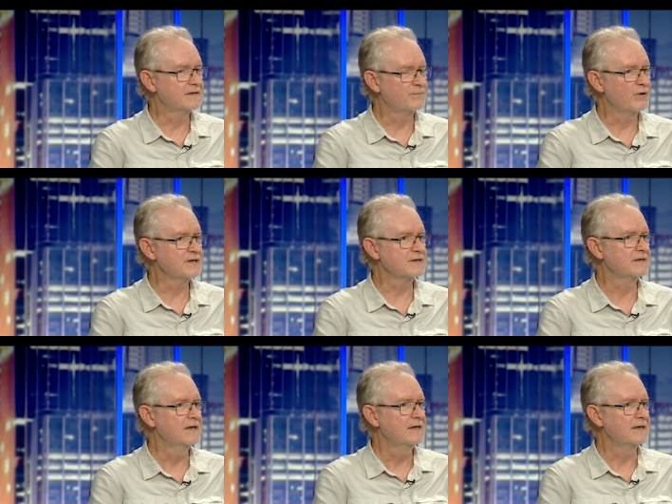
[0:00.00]

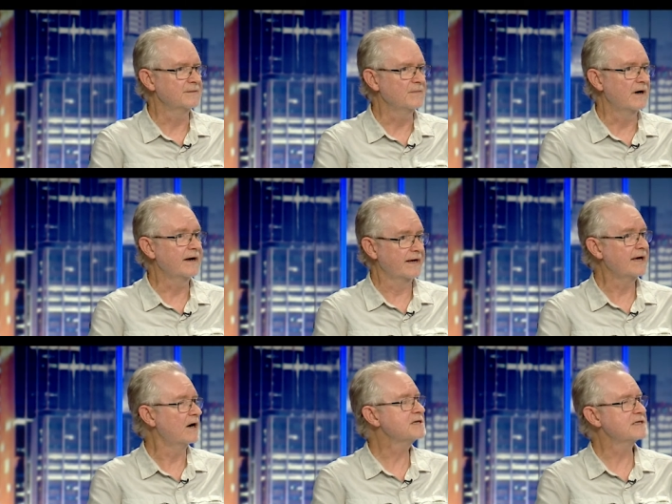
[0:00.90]
depression,
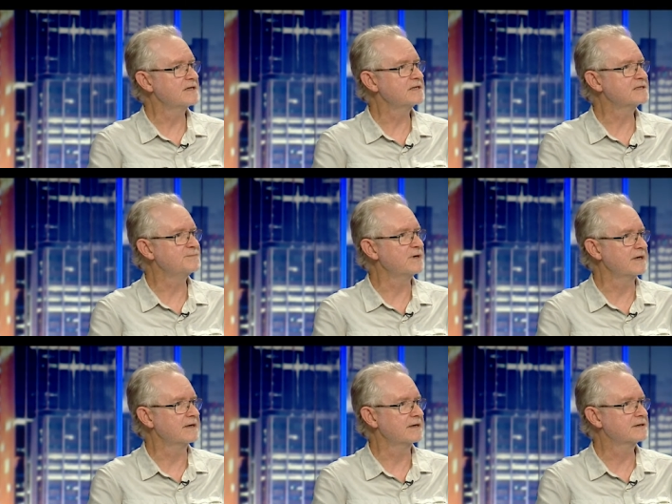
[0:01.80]
again, I see this as
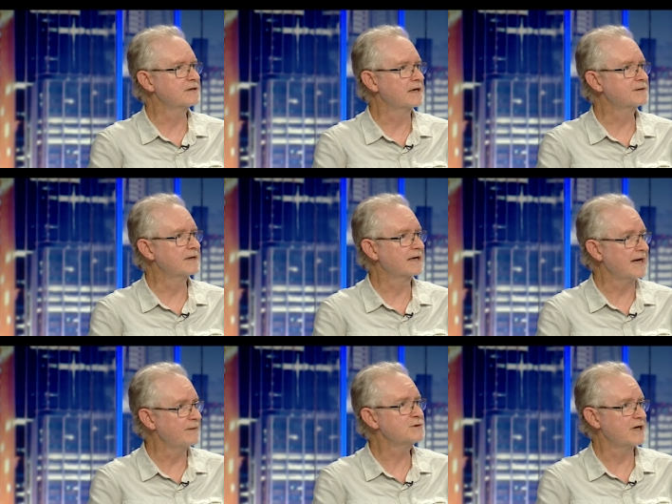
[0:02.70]
being a
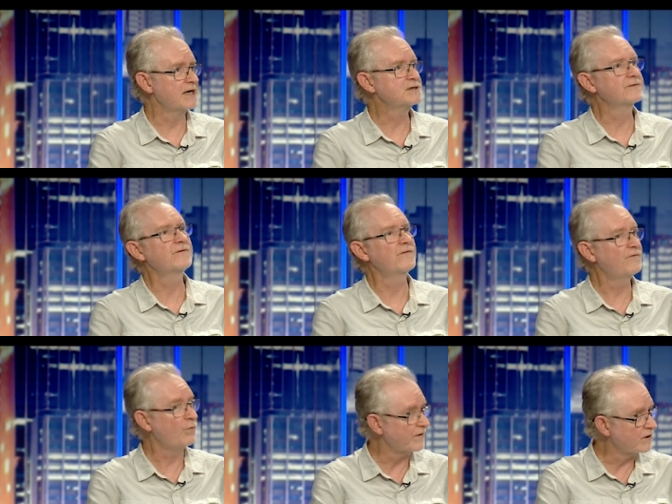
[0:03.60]
game changer
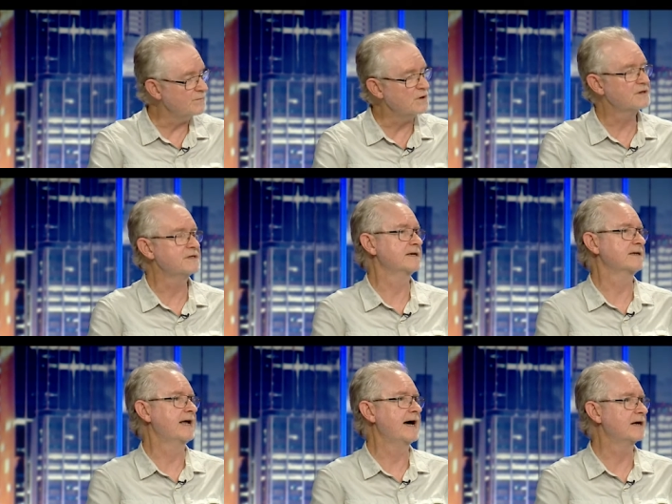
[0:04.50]
for the community
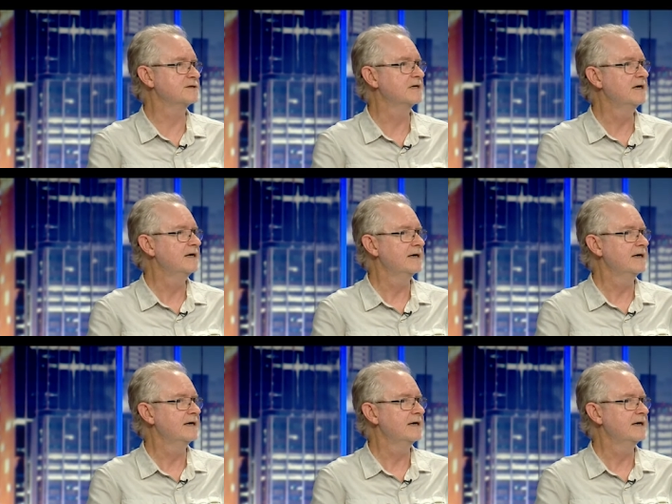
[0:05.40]
at large.